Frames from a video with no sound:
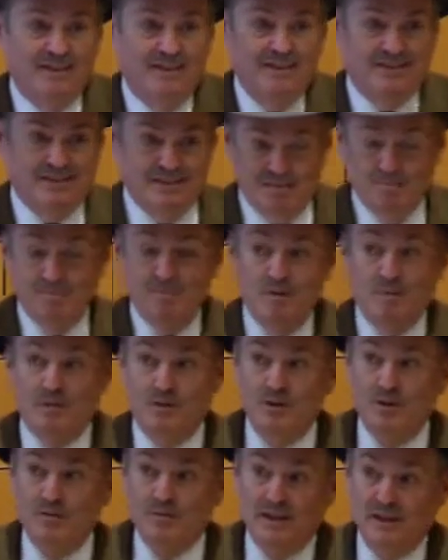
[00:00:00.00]
some people
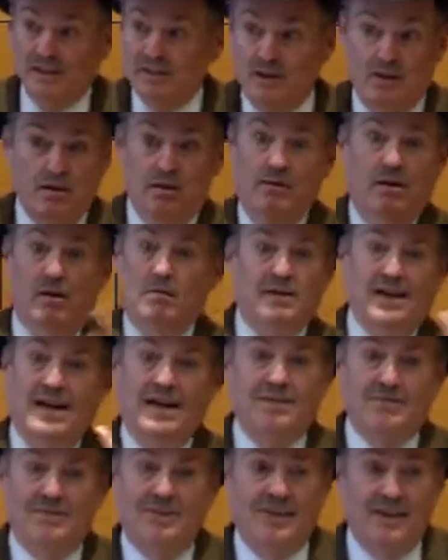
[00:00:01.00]
in Europe say, oh no, I
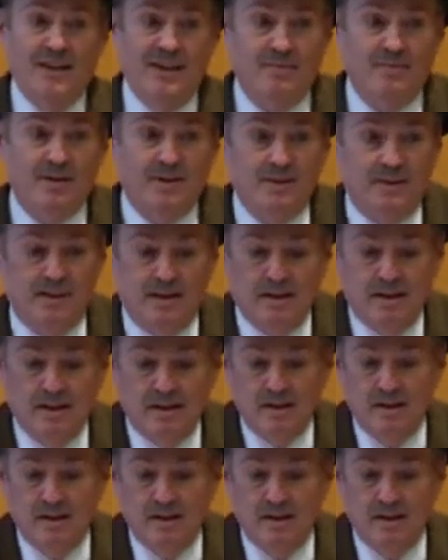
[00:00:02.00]
can't even think about that.